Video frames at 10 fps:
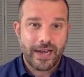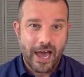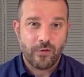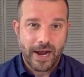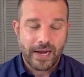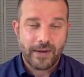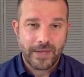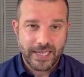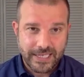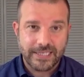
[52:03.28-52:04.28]
now, right? I
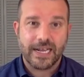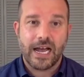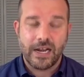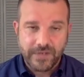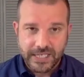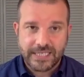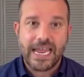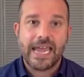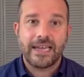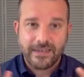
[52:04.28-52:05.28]
mean, this is a kind of
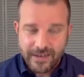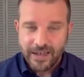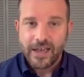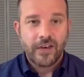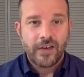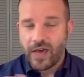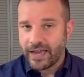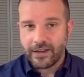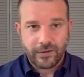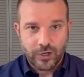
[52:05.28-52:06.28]
sustained,
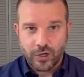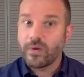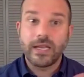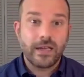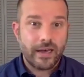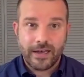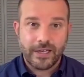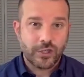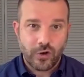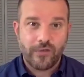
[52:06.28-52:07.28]
like,
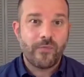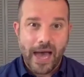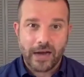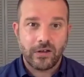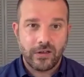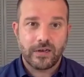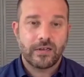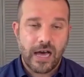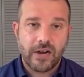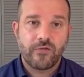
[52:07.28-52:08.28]
guerrilla sort of battle in a
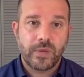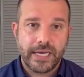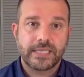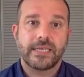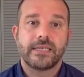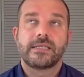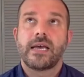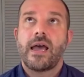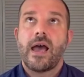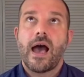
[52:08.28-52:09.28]
lot of places.
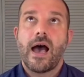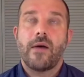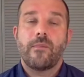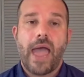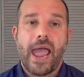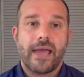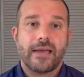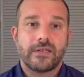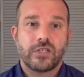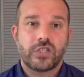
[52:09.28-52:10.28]

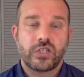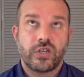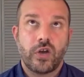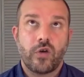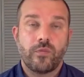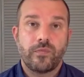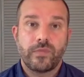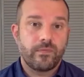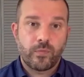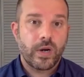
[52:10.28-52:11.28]
And, you know,
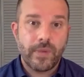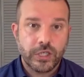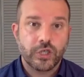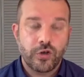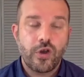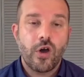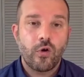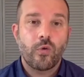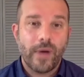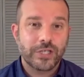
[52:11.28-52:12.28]
pretty much
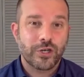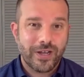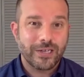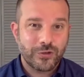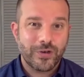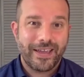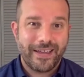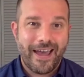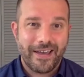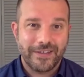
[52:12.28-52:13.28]
no Western country
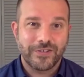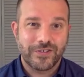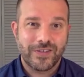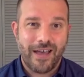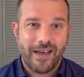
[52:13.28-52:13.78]
has